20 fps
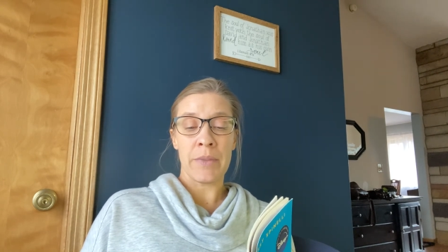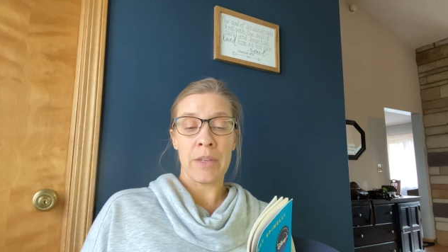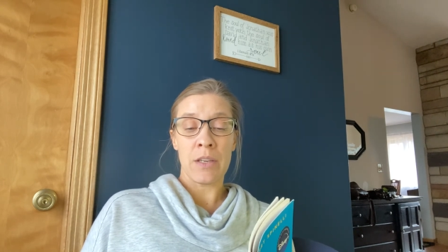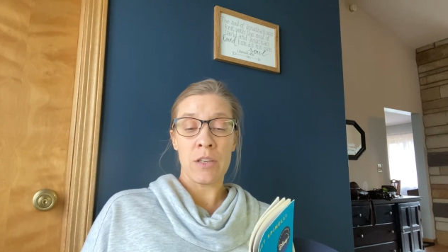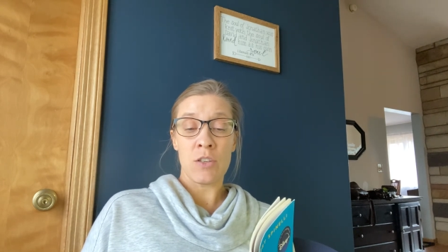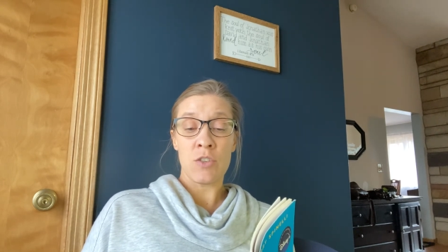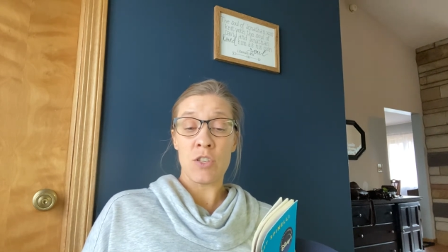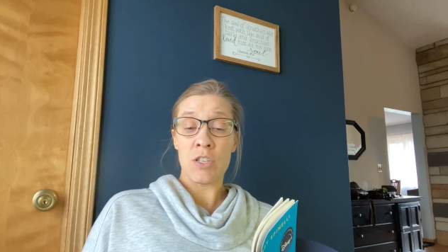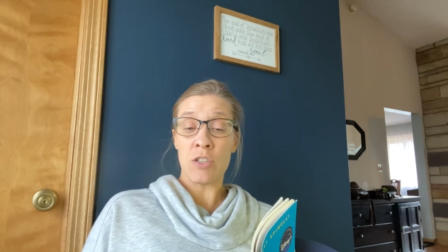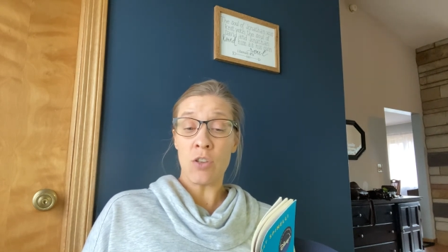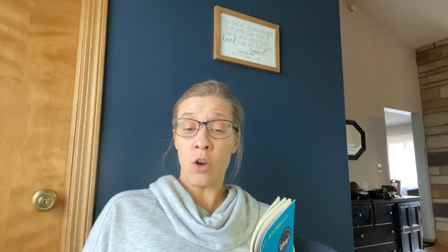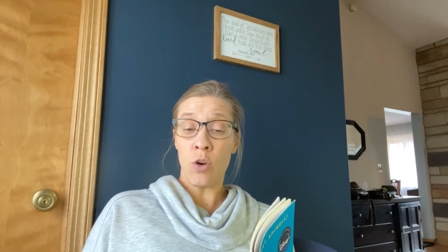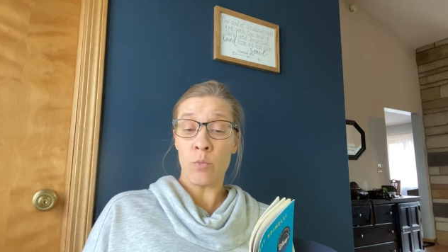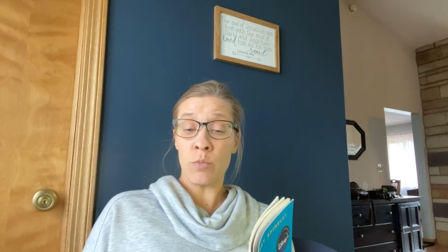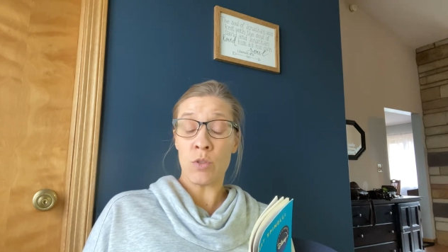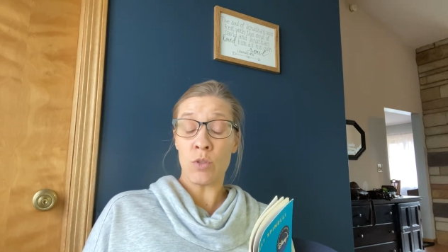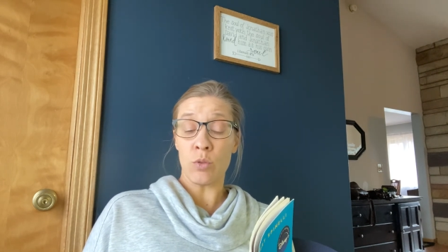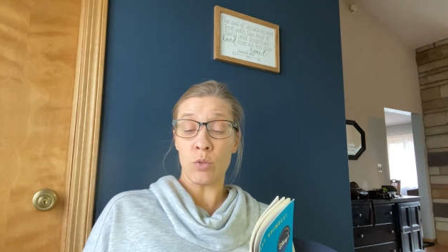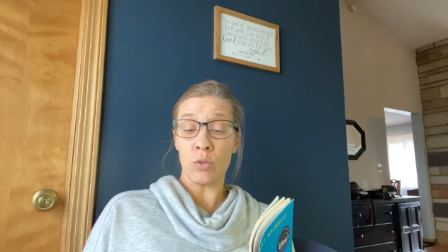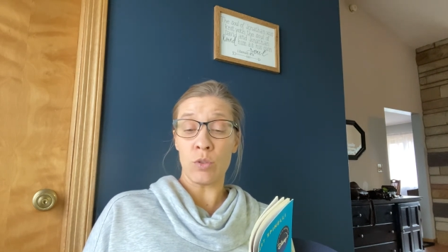She's
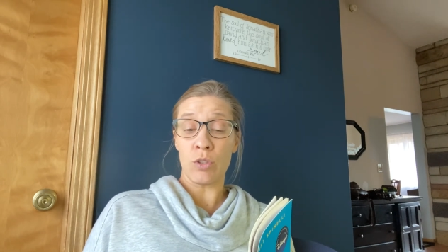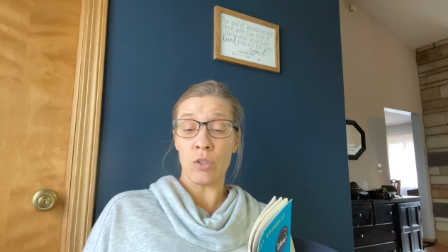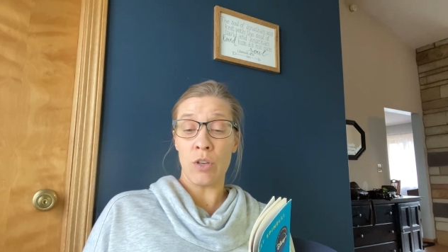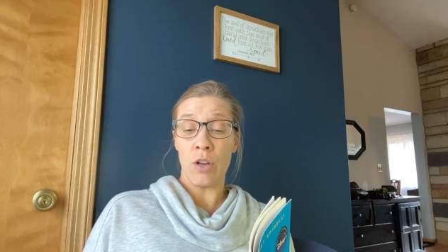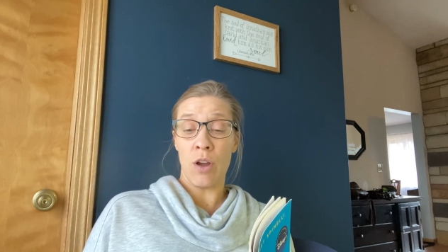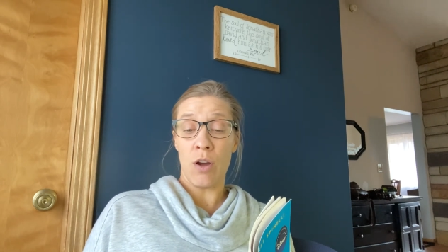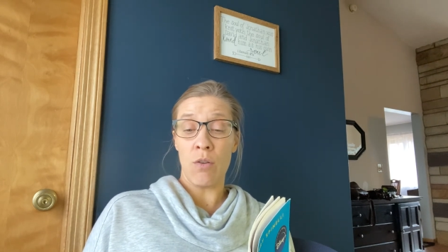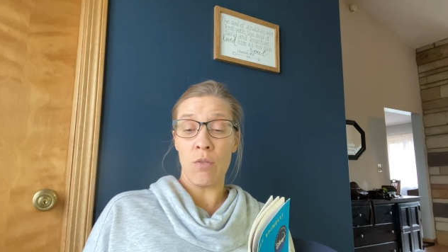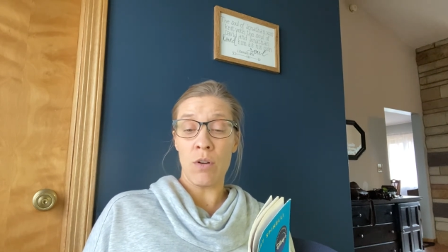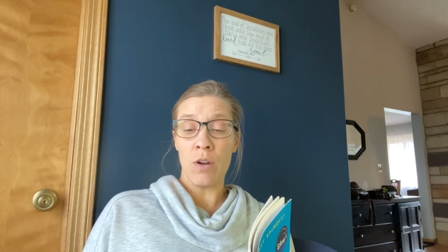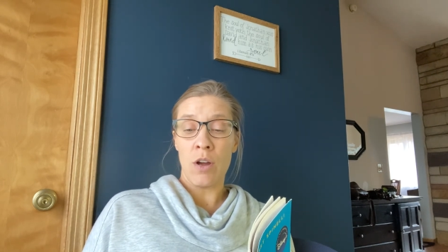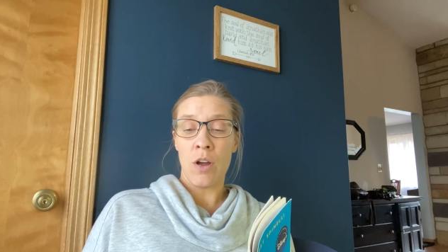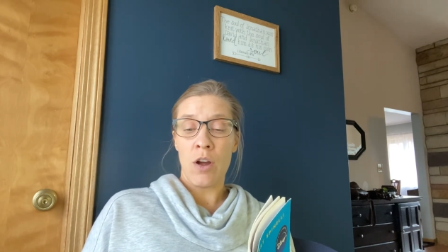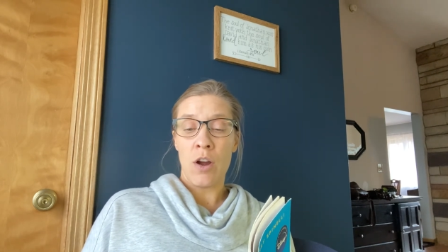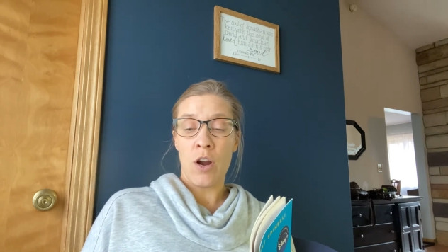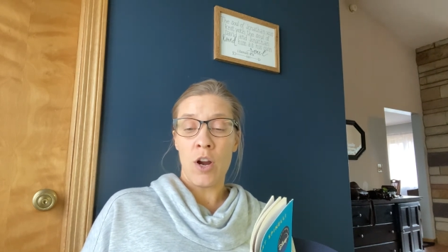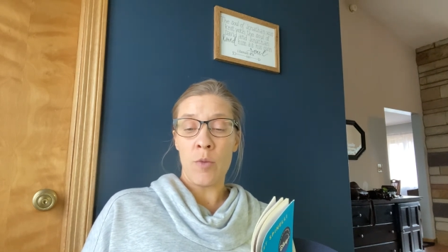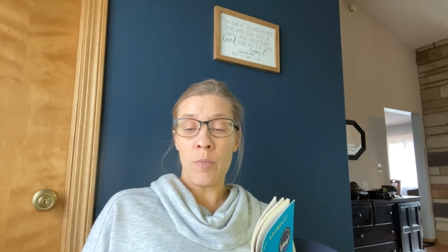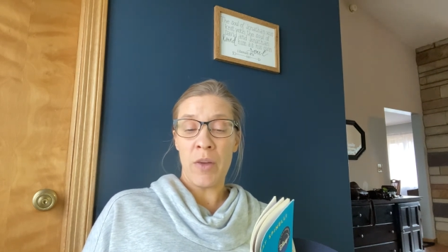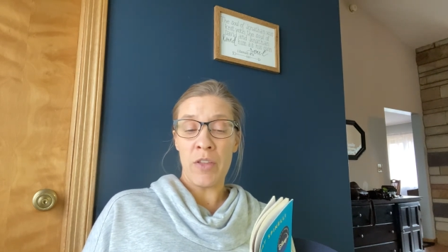homeschooled, you know.
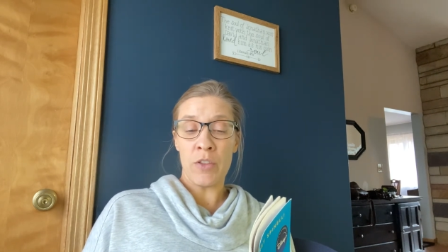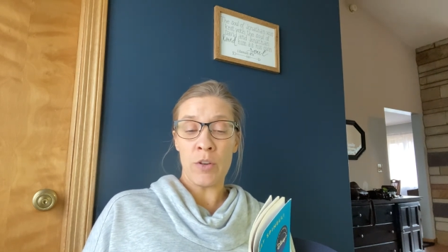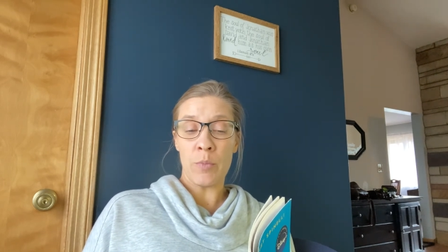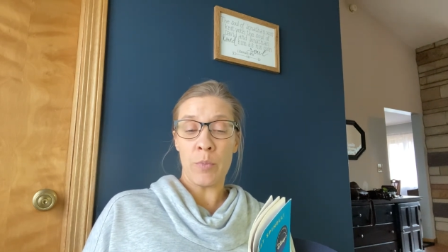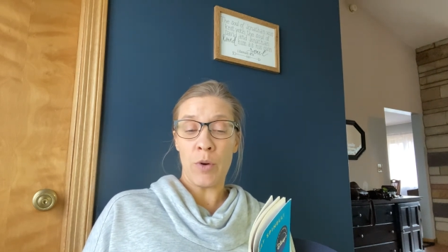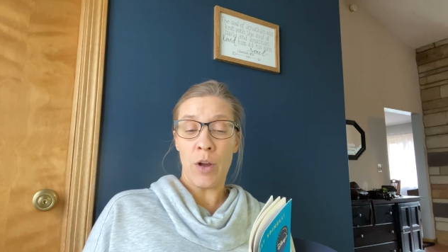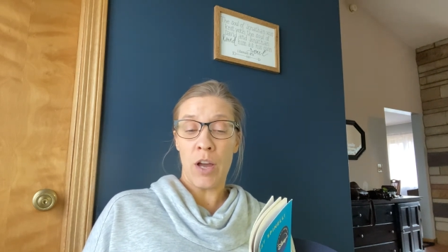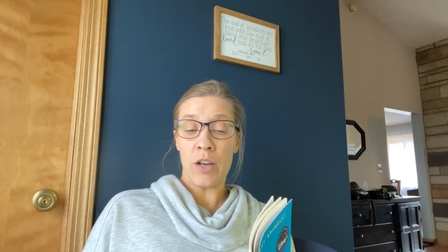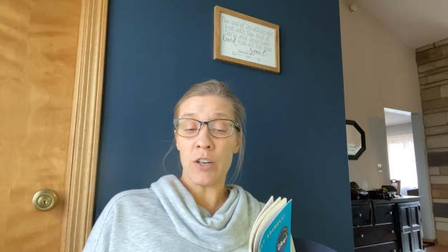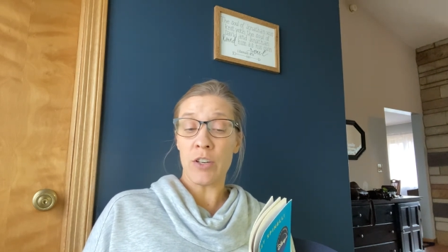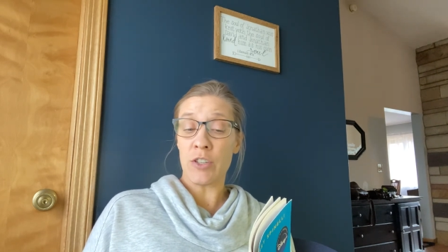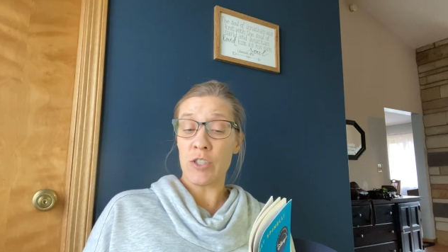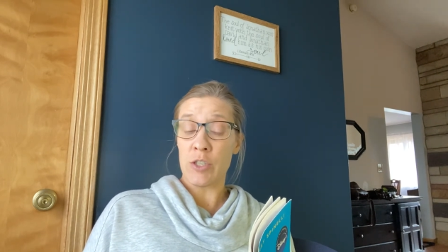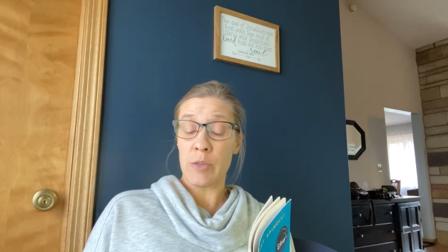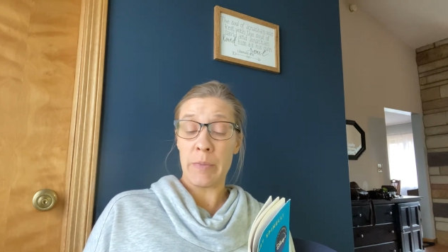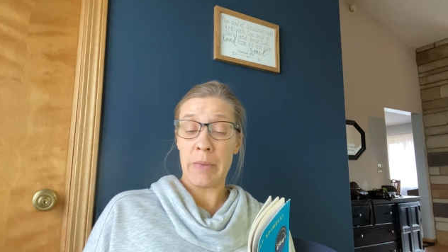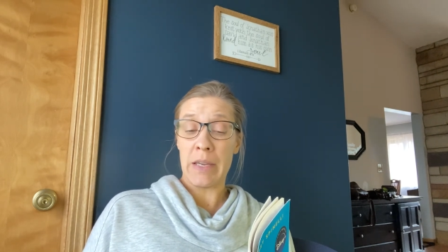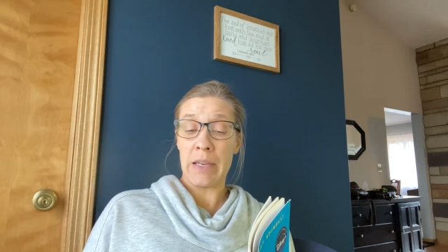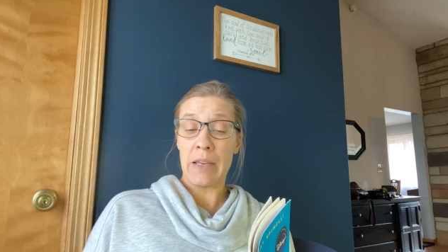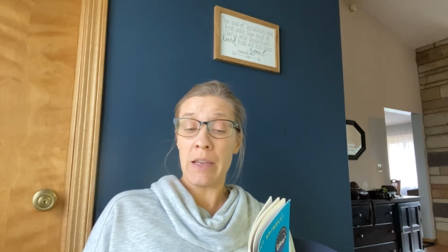Her mother brought her to
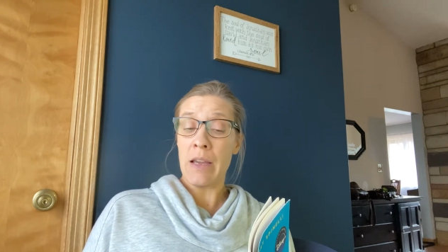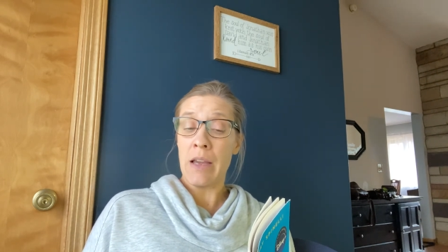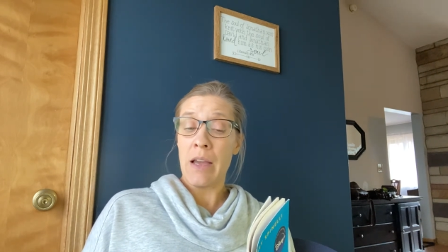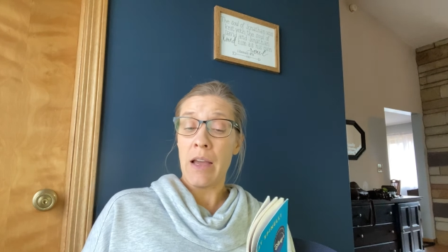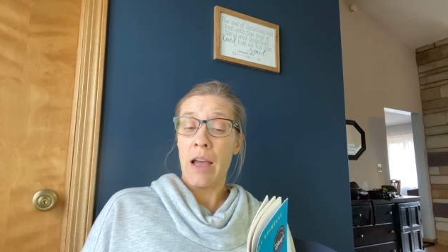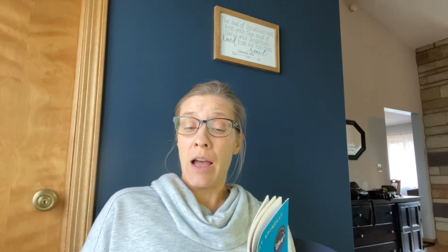me.